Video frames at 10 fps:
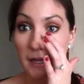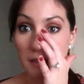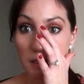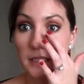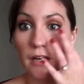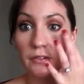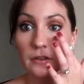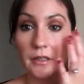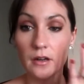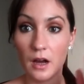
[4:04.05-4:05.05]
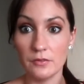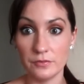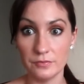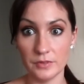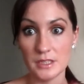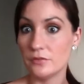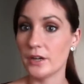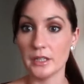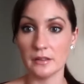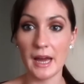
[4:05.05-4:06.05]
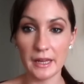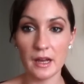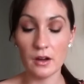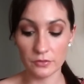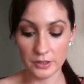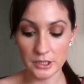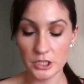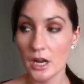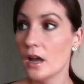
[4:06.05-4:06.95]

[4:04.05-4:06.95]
It's definitely not, it's very light coverage,